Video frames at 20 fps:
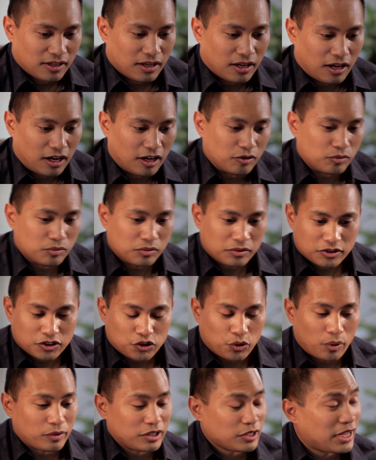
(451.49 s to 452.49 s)
Uh,
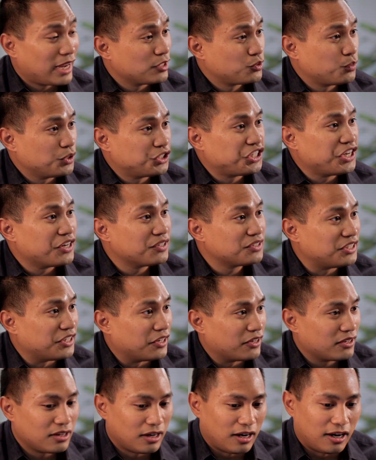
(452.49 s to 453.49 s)
so I want to kind of switch gears
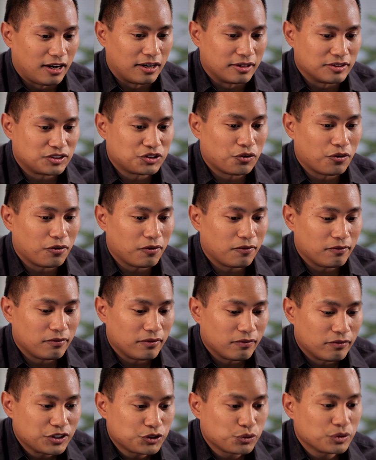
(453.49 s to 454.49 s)
here. Uh, so
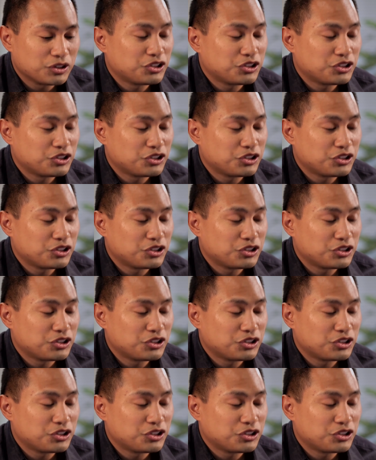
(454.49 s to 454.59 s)
Visual